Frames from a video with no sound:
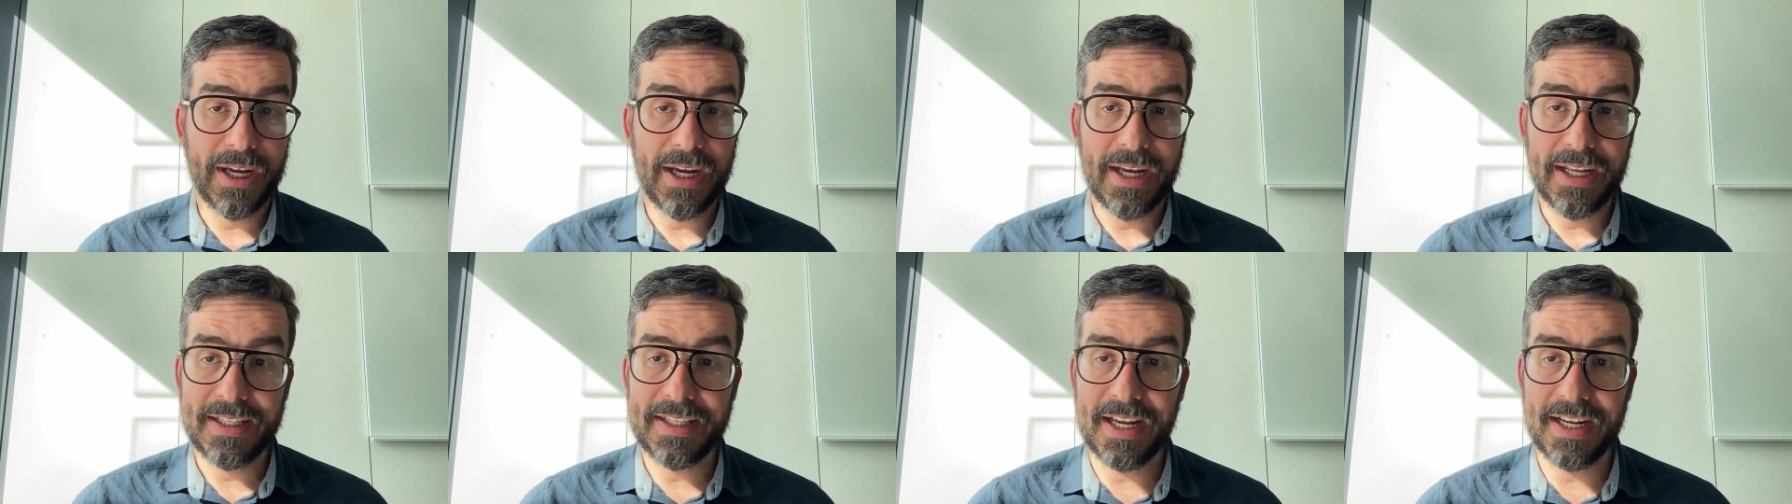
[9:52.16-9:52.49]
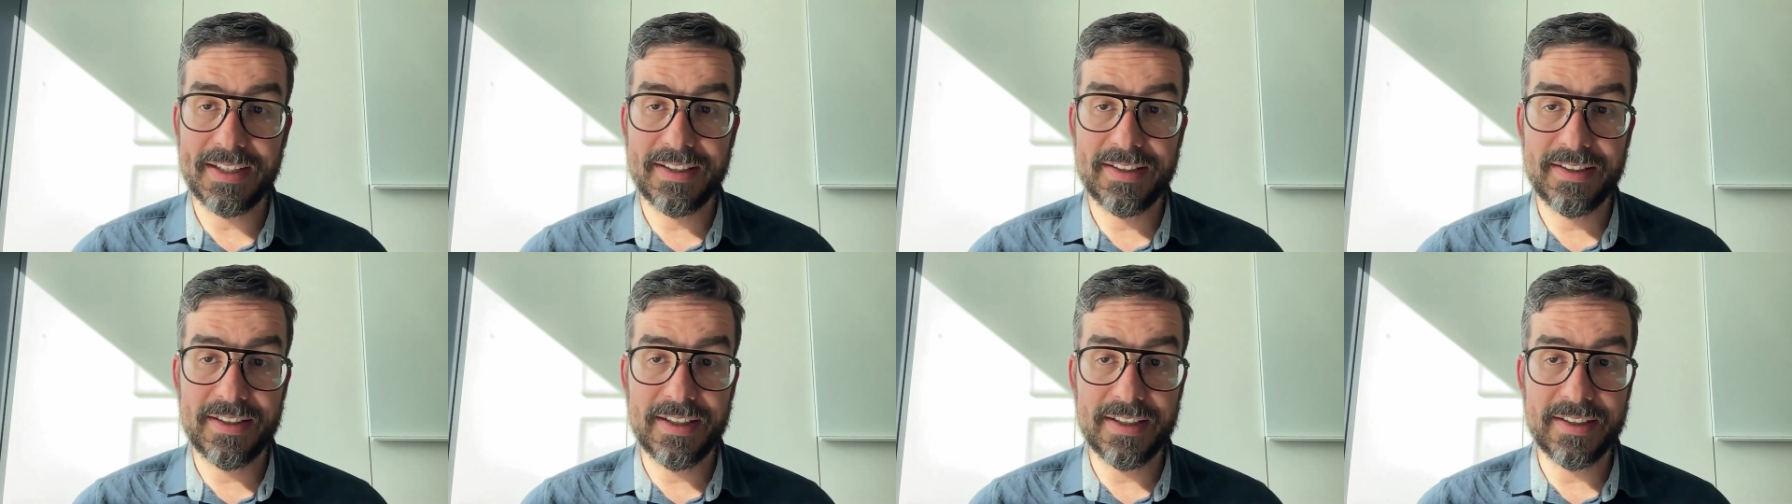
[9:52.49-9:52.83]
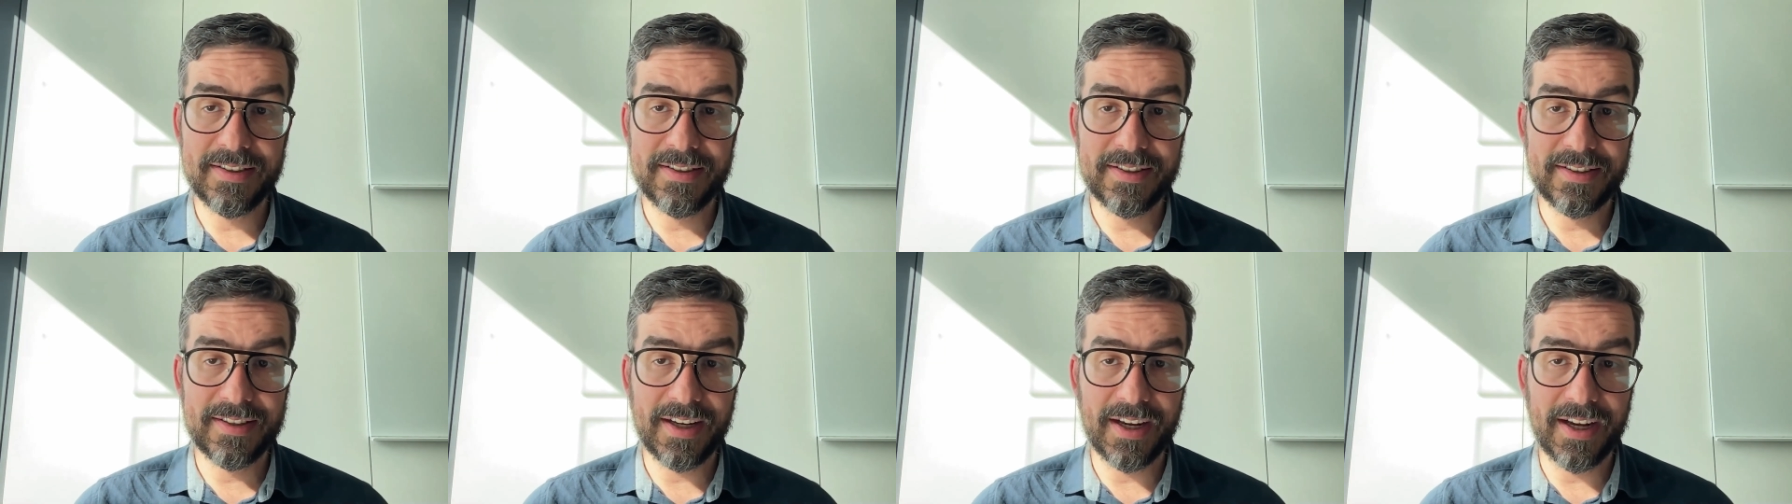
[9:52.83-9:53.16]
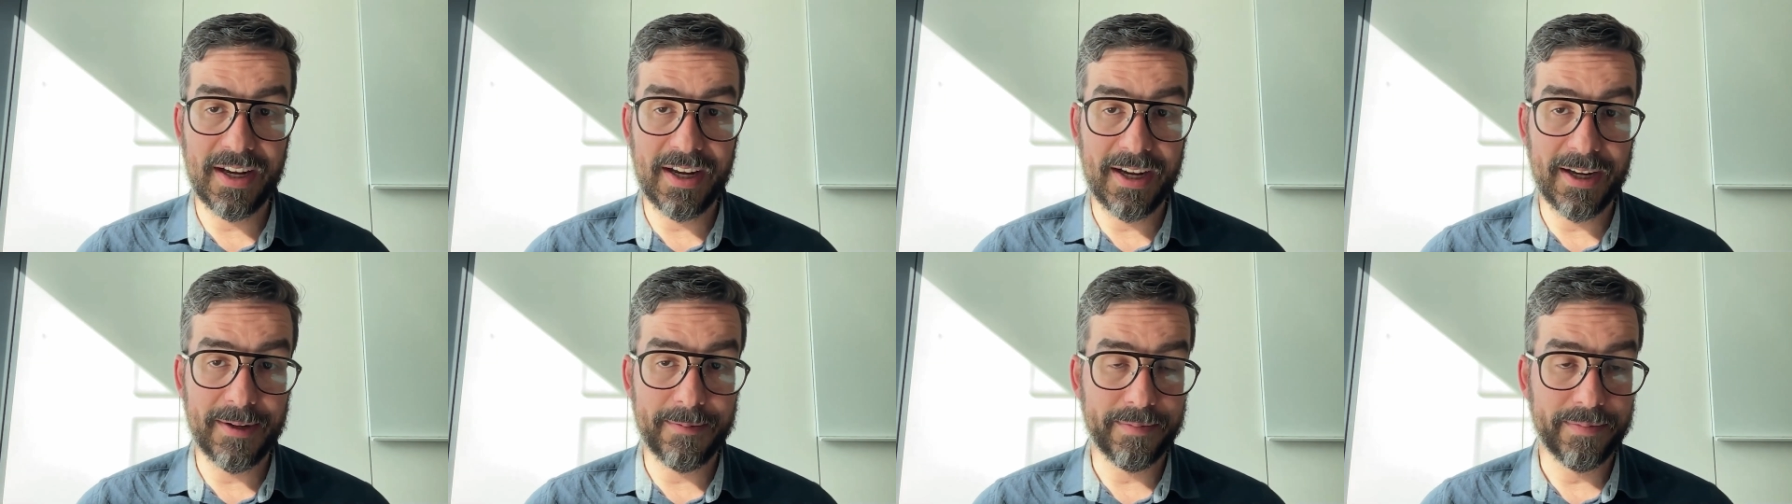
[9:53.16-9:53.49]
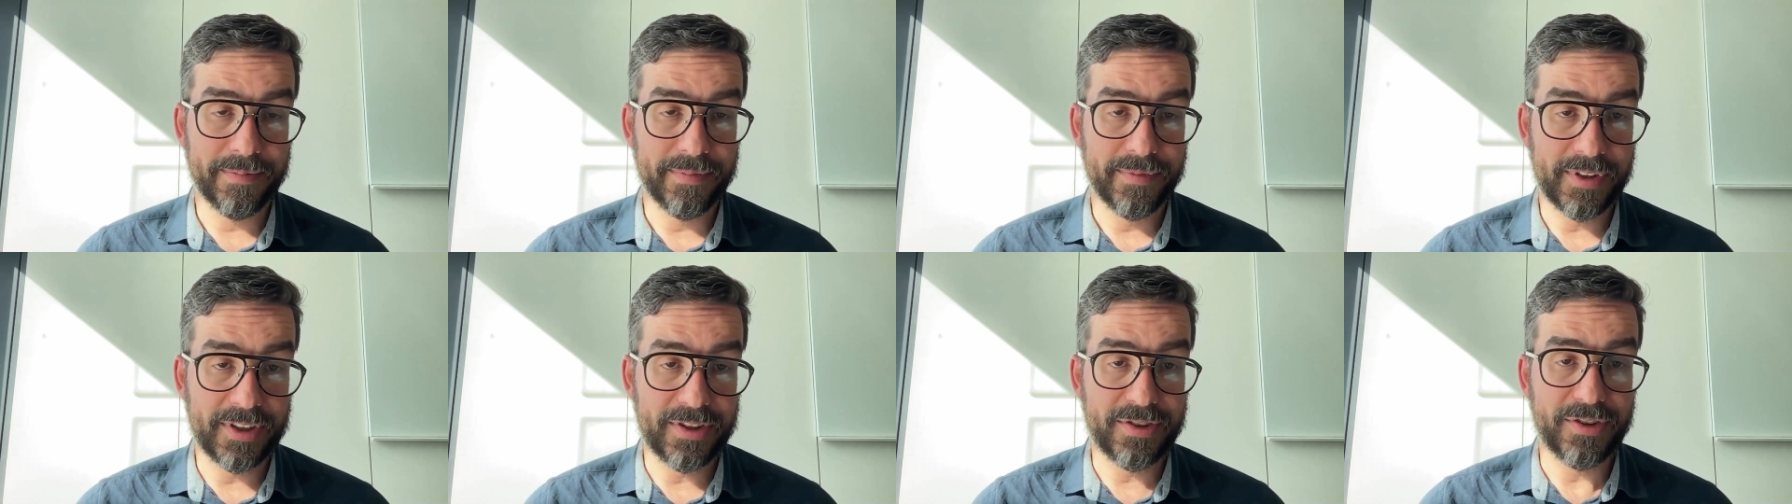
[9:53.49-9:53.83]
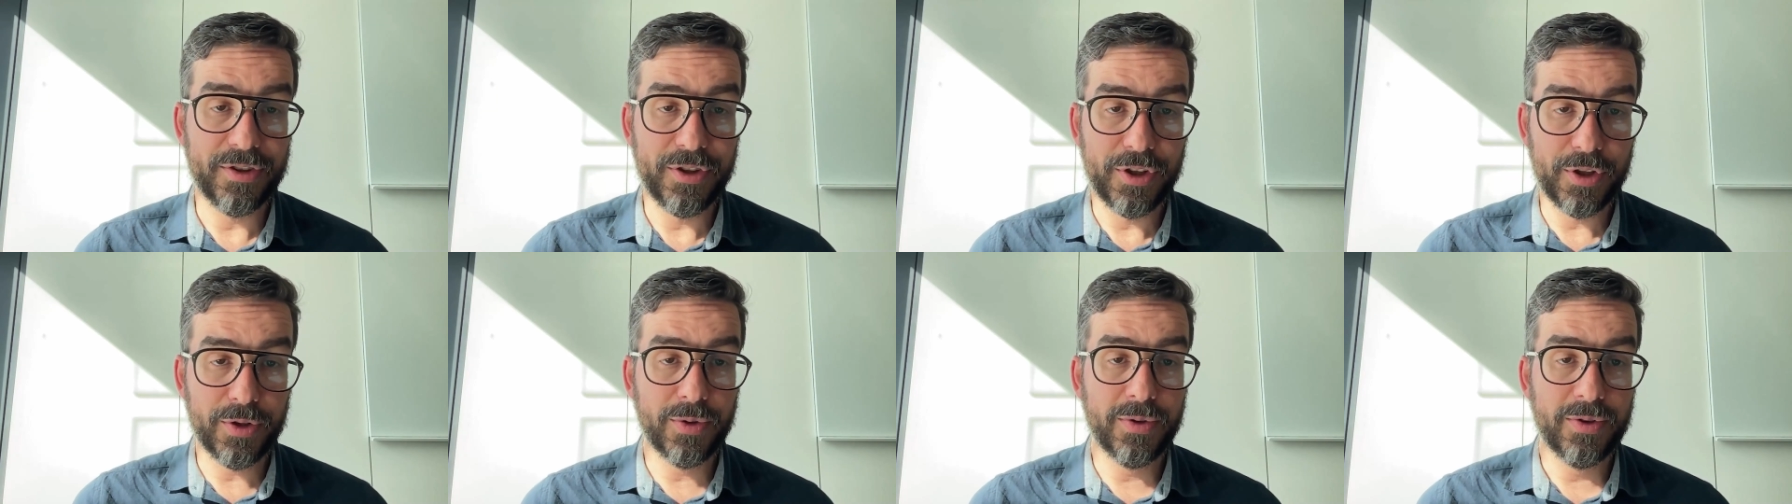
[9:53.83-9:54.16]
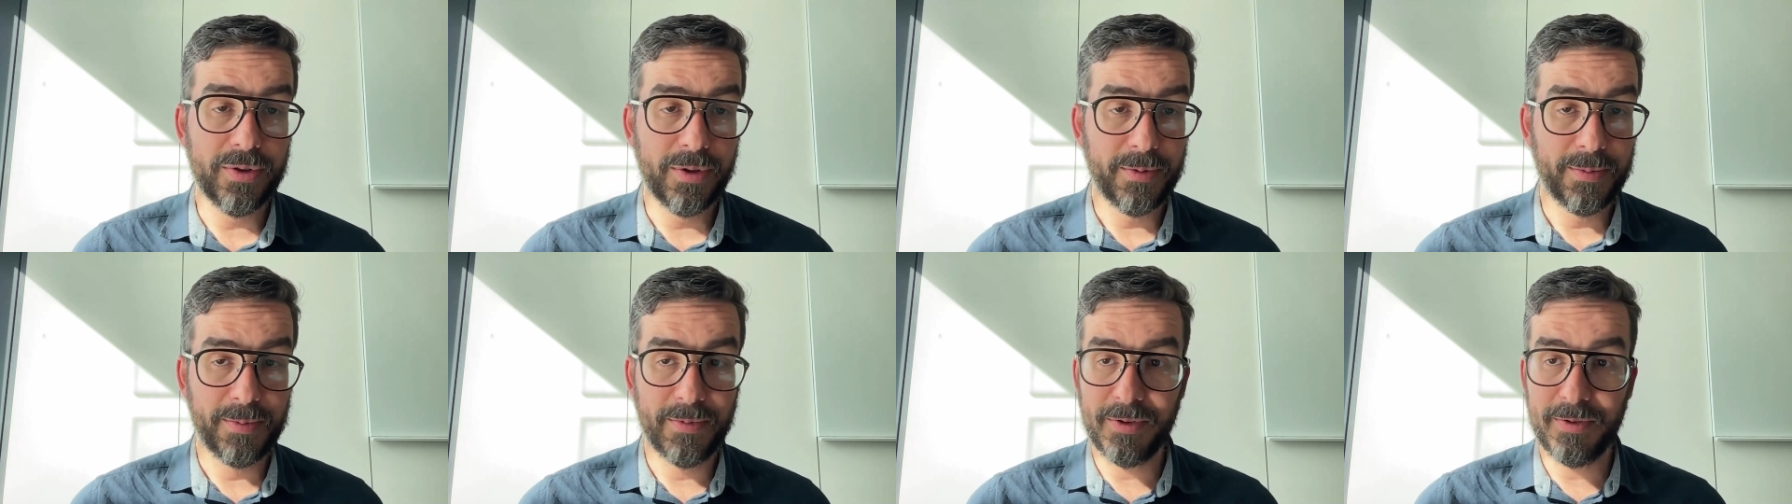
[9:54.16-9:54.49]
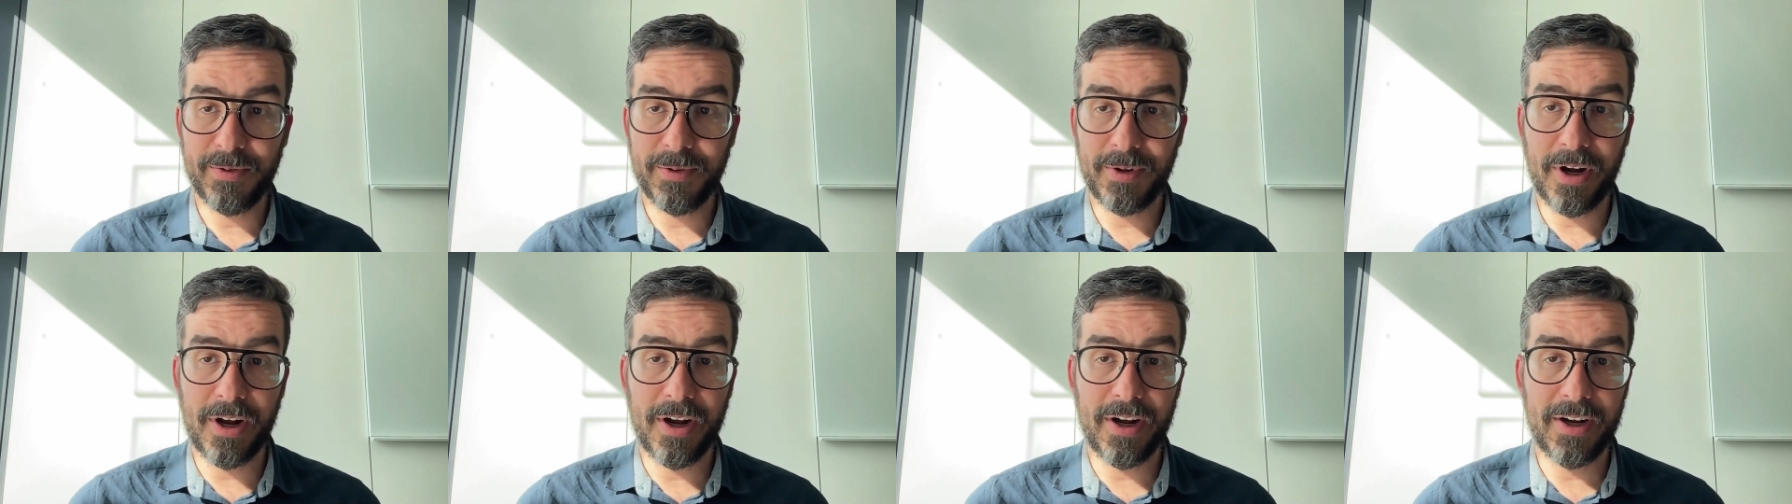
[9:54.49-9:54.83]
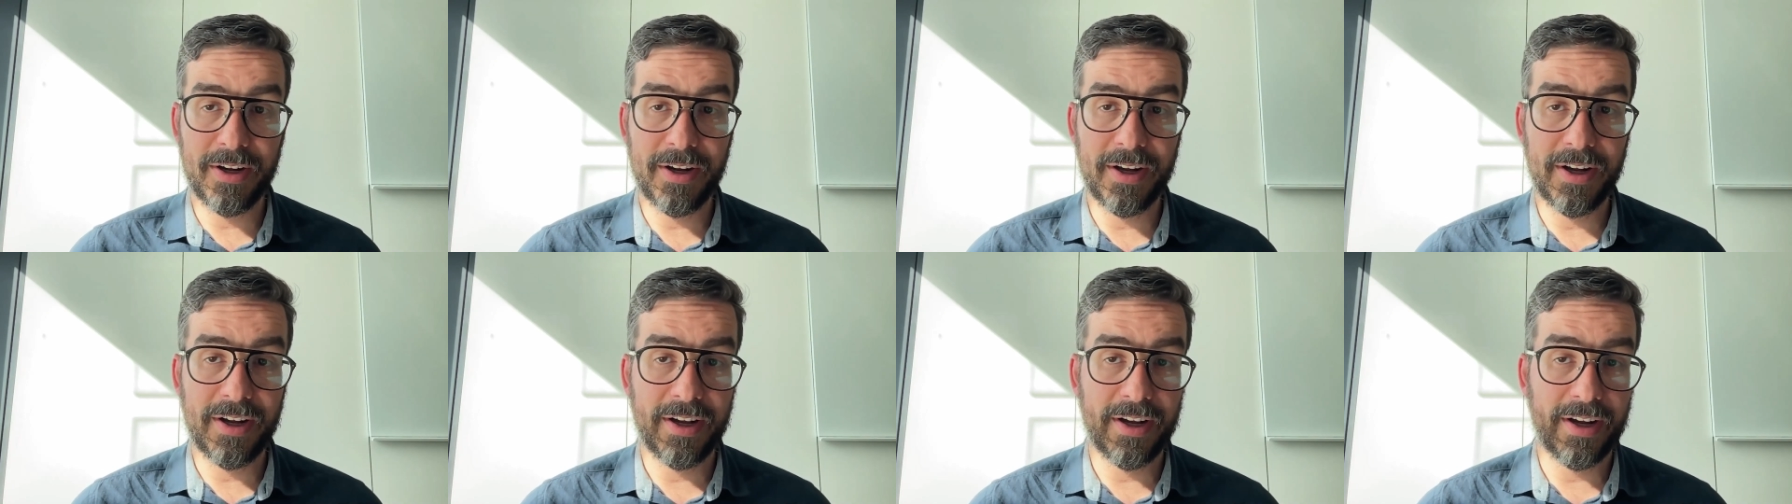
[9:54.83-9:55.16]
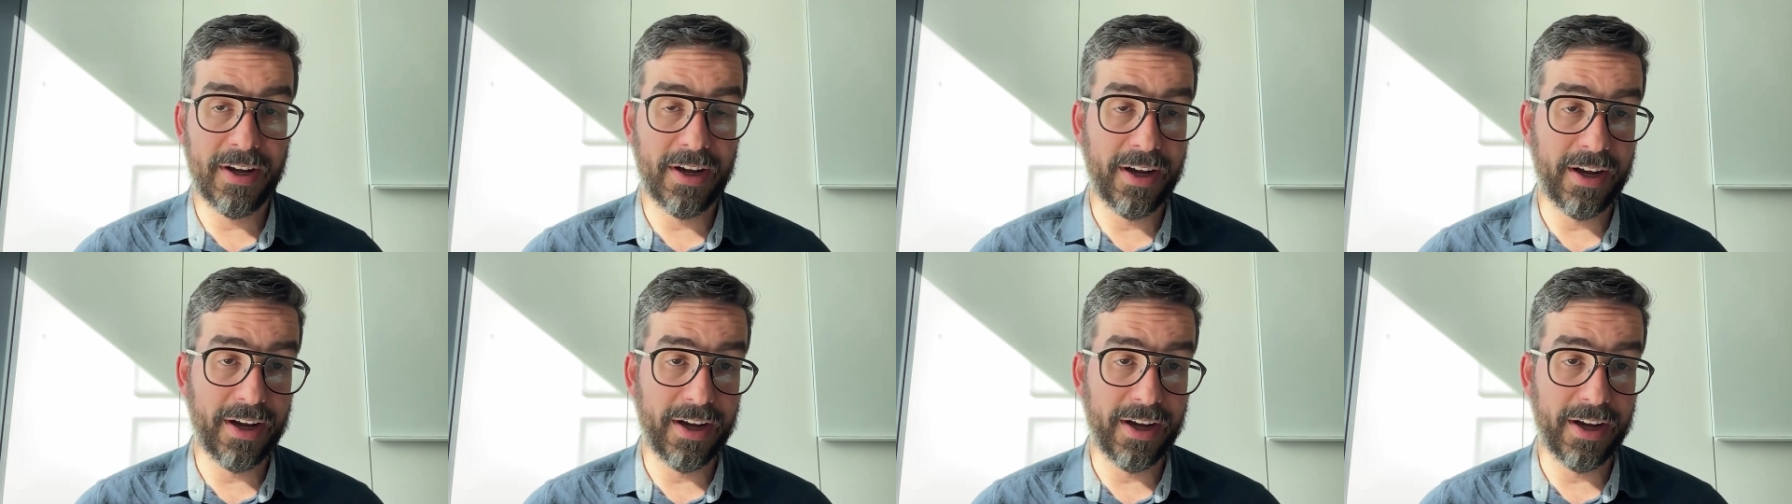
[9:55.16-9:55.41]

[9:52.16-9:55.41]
that this um, this new uh,